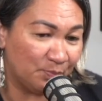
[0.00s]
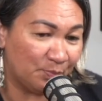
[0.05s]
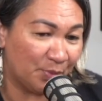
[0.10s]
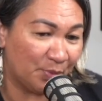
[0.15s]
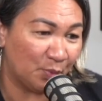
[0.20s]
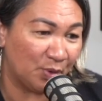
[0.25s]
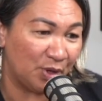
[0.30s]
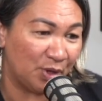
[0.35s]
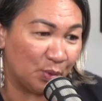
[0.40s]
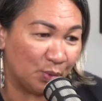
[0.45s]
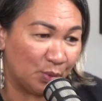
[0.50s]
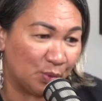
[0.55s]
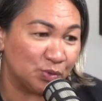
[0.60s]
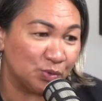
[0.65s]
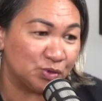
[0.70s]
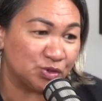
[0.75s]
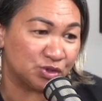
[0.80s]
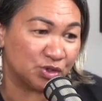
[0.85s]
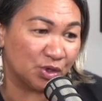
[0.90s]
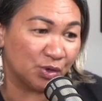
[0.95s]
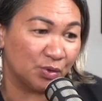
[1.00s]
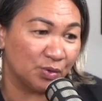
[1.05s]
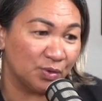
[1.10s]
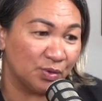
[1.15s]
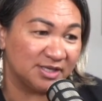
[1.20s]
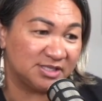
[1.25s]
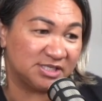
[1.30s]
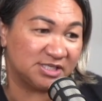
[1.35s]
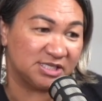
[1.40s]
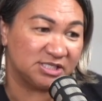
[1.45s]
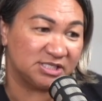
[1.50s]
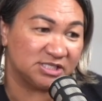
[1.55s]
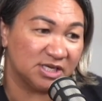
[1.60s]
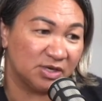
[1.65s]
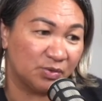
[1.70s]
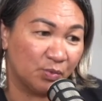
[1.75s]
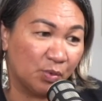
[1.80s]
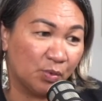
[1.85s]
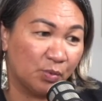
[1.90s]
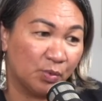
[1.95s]
but we also are
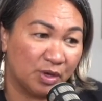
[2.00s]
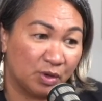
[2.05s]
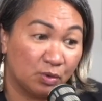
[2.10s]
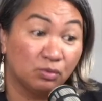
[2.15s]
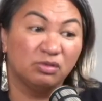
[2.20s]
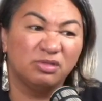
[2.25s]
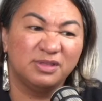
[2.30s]
teaching what we call